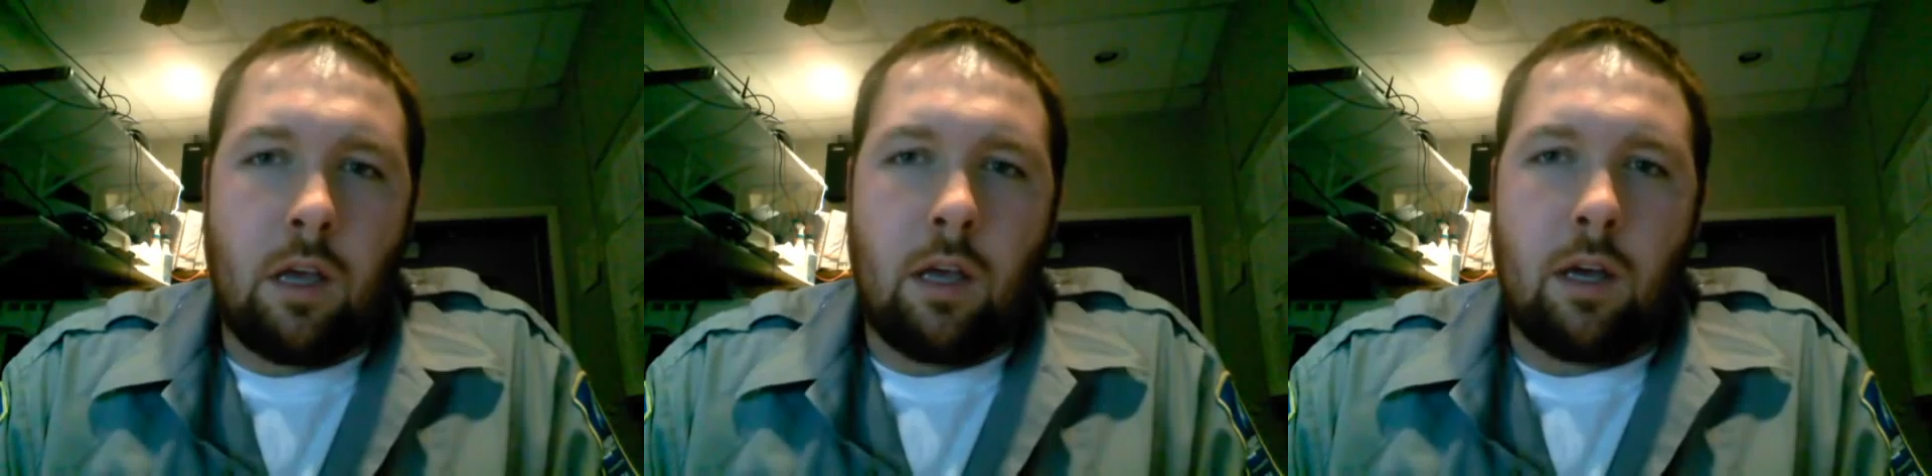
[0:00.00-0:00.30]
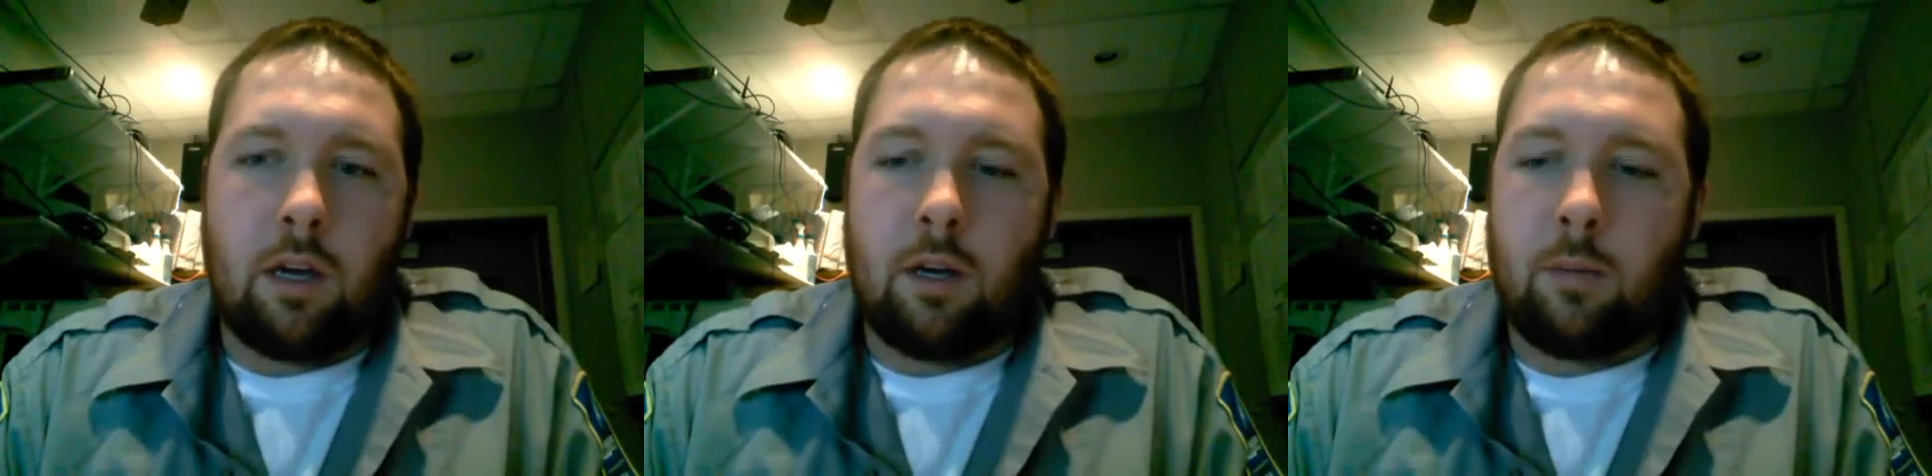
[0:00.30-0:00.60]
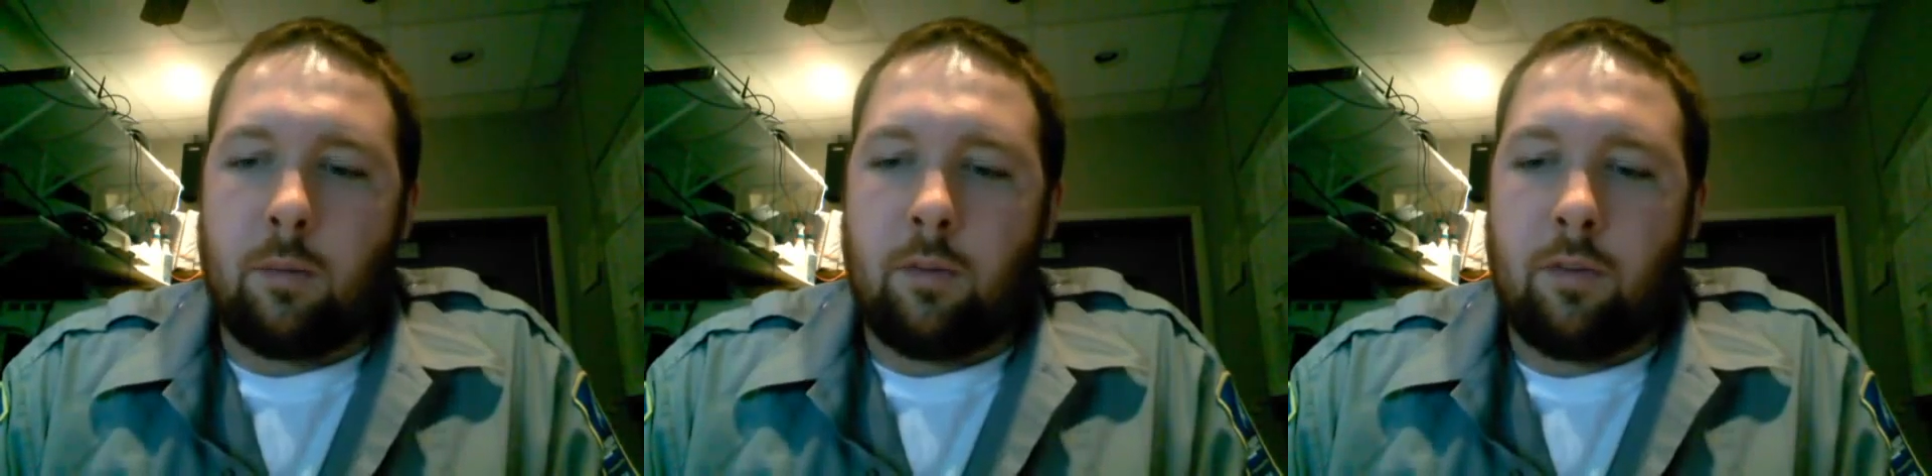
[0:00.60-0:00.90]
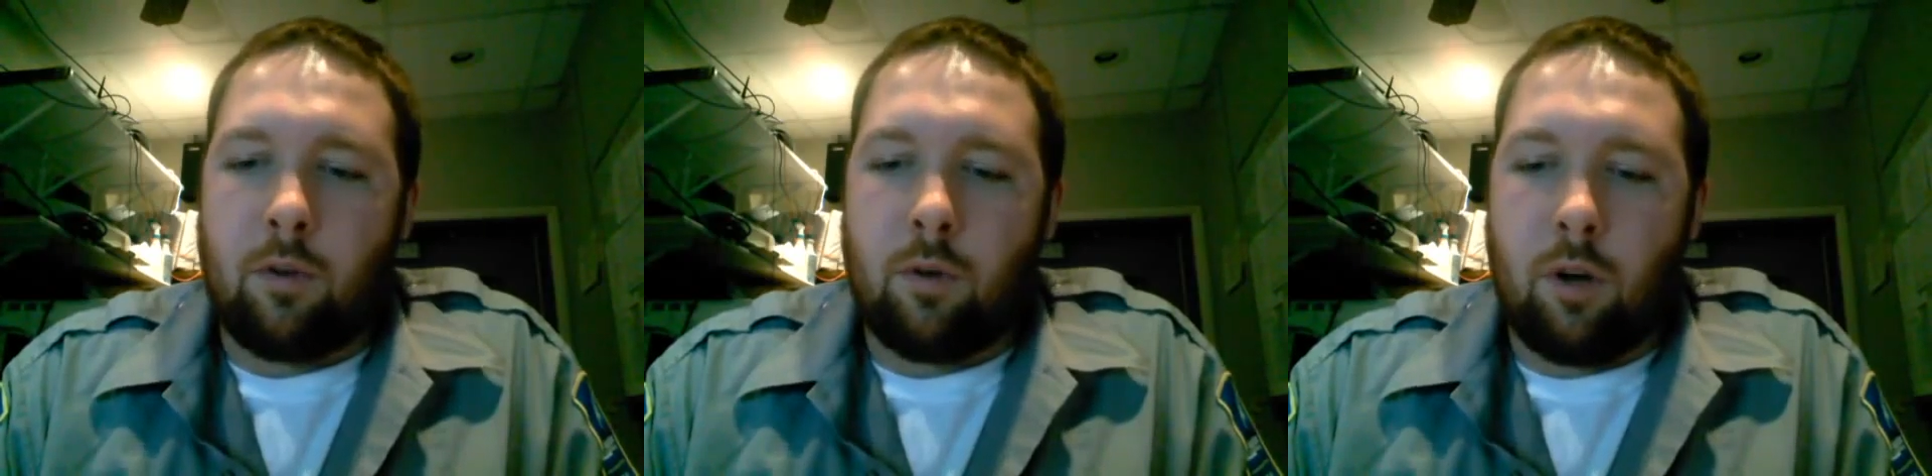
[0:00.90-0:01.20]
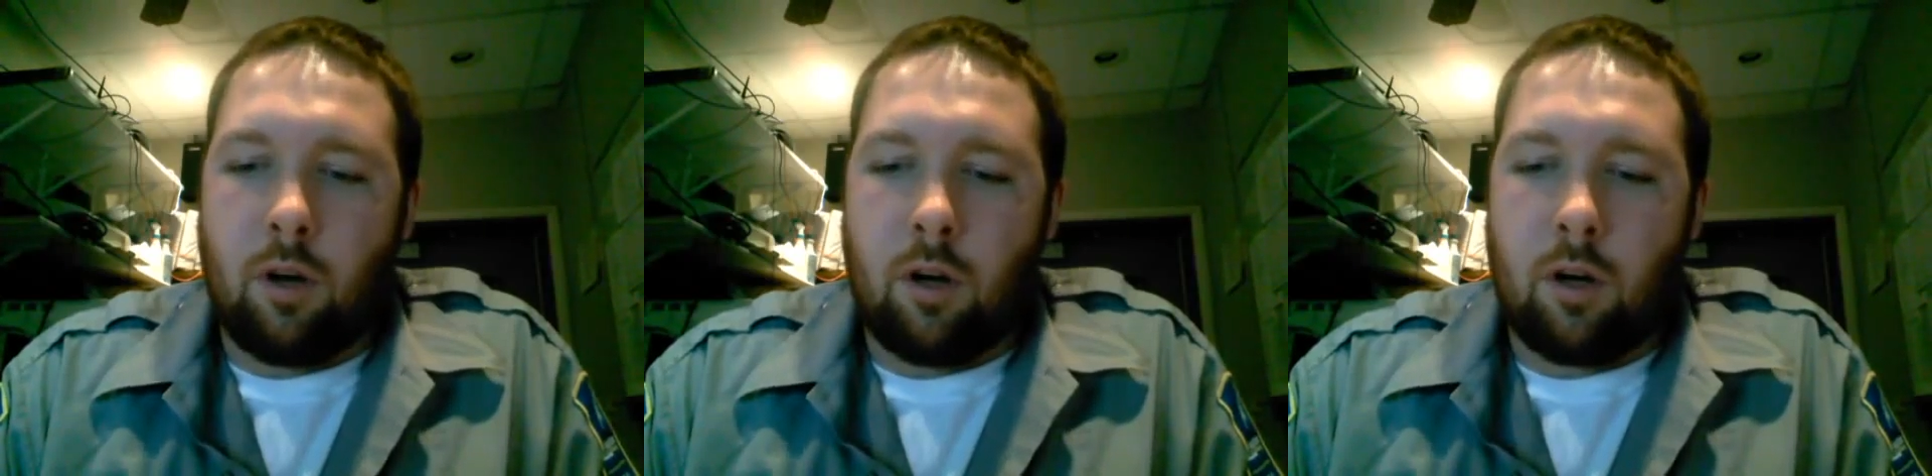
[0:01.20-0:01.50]
If you
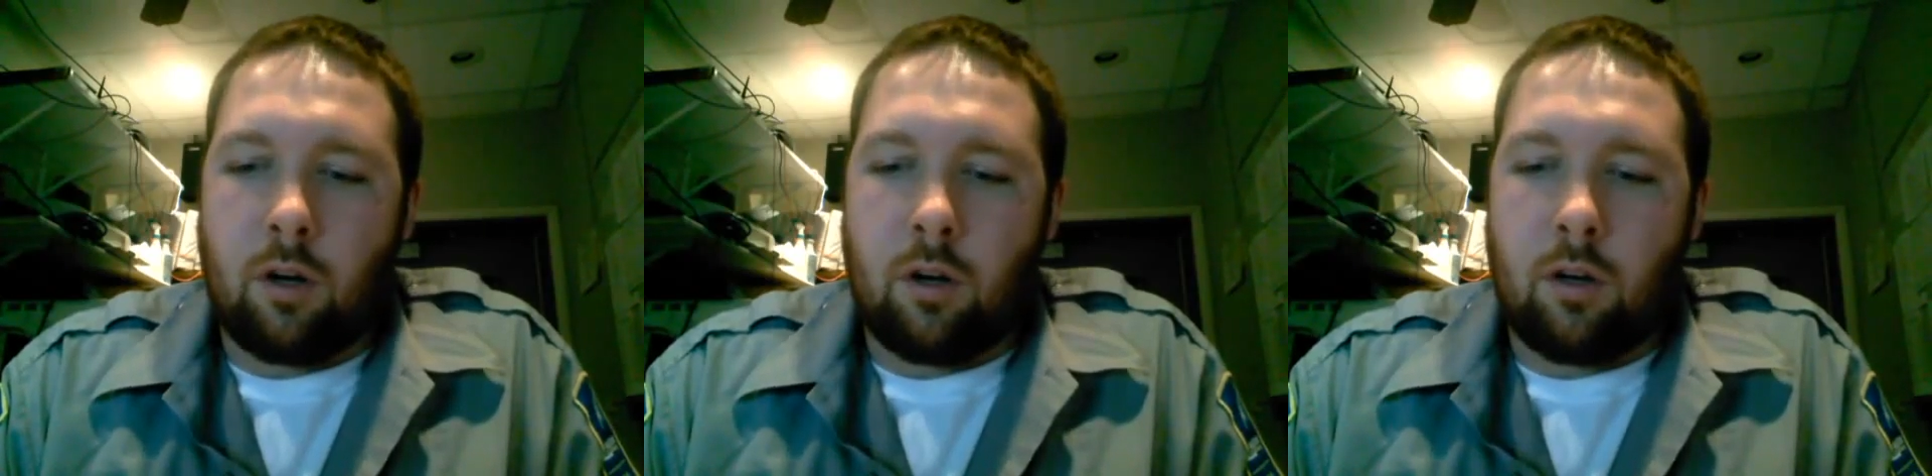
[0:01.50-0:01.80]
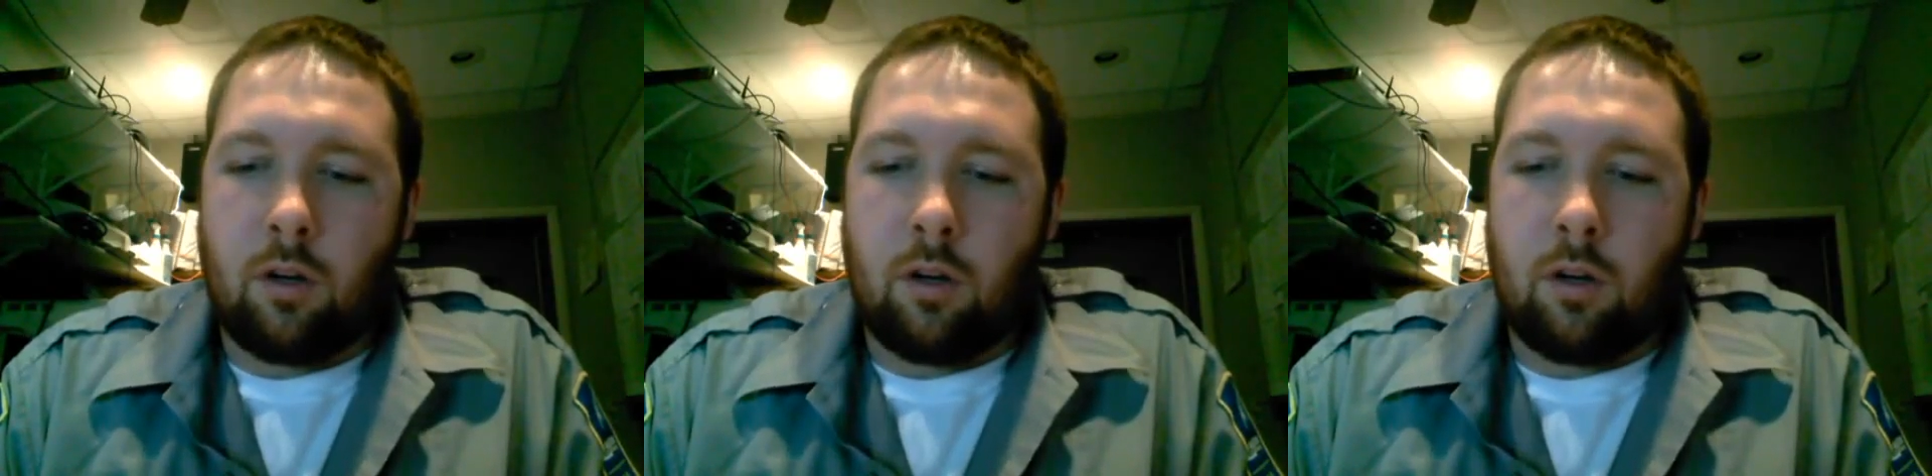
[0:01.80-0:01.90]
are